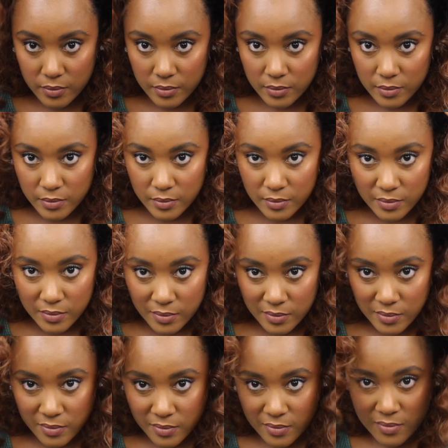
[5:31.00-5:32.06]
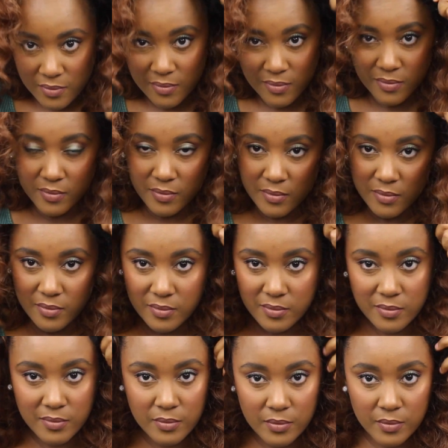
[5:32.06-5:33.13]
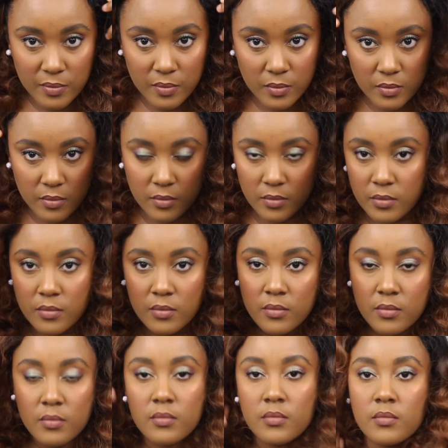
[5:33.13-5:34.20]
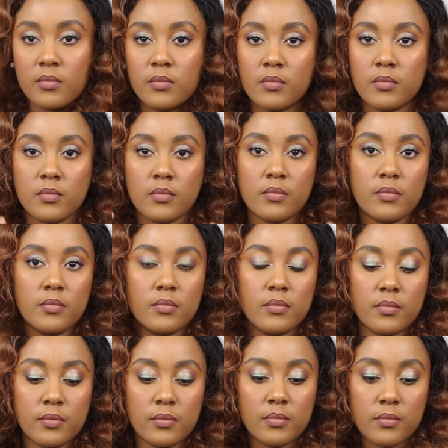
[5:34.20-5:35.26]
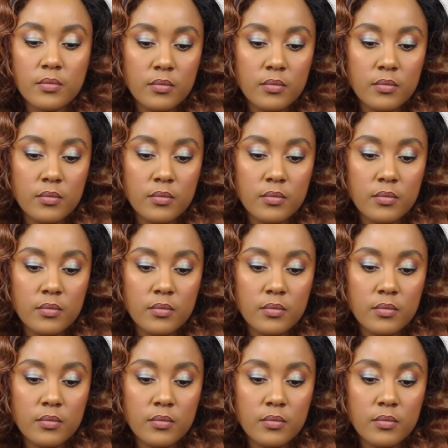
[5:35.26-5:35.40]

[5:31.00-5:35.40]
Nothing is said.